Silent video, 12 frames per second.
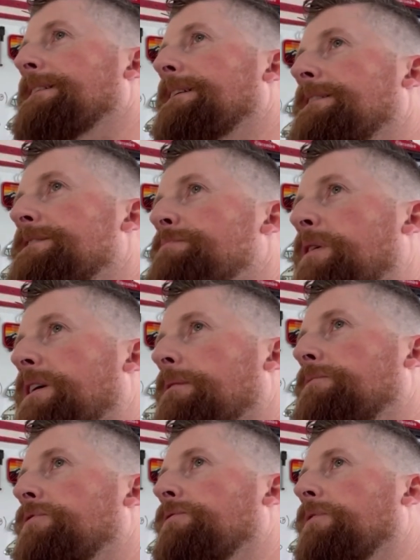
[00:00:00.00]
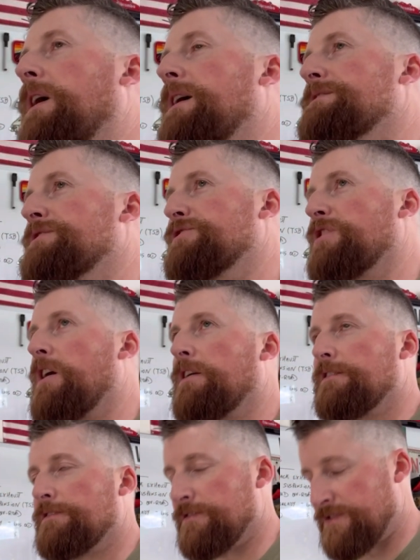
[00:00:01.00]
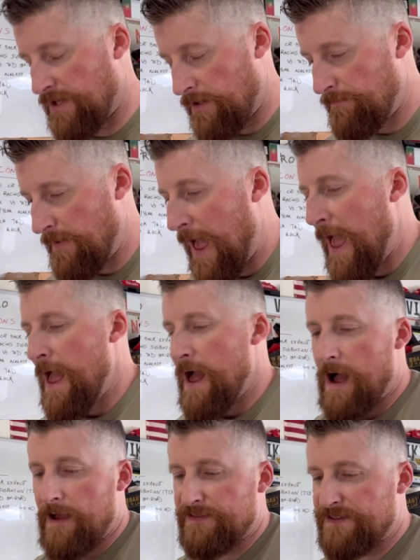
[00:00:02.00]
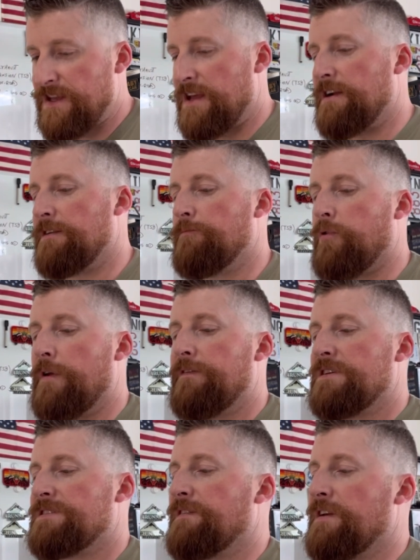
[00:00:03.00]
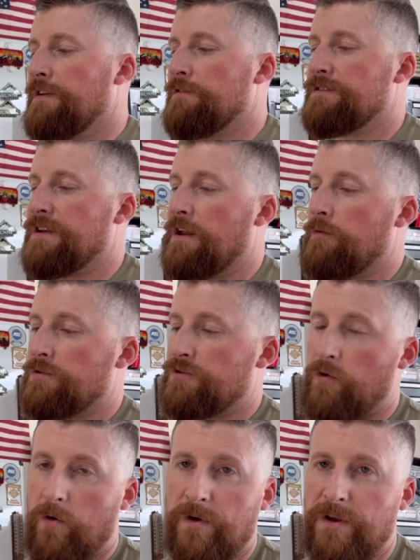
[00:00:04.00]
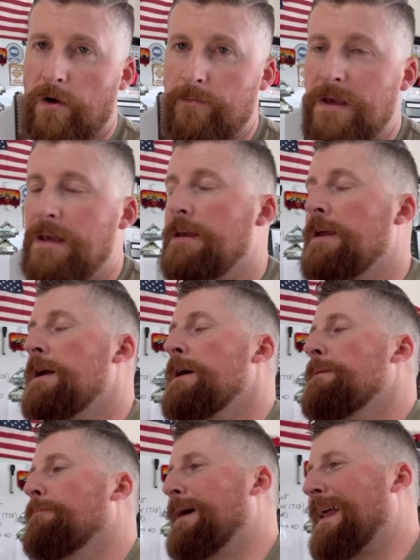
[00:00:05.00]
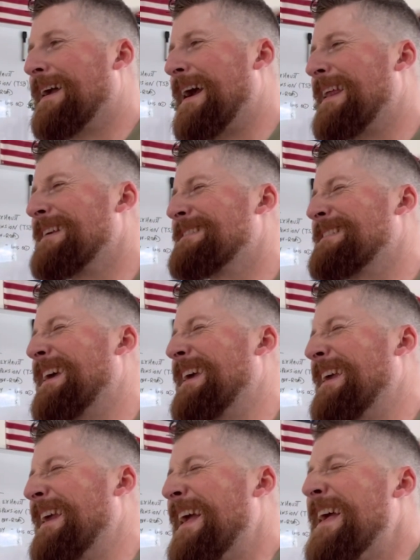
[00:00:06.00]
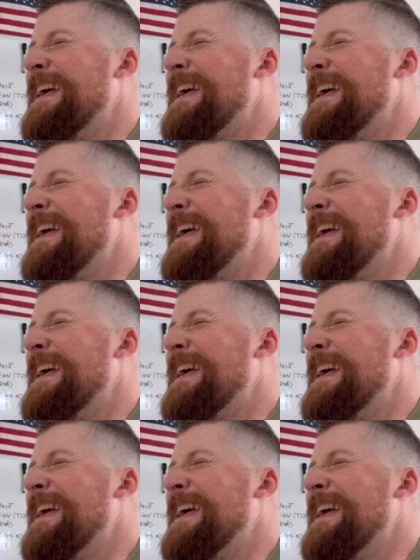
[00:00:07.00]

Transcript: and this might come to as a shocker to some, I've said it in previous videos that it was growing on me, but I gotta say,